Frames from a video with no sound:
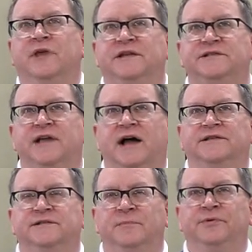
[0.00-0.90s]
it's
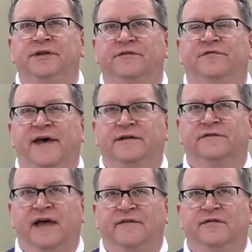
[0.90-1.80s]
not simply the fact
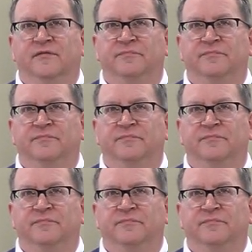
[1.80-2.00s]
of having a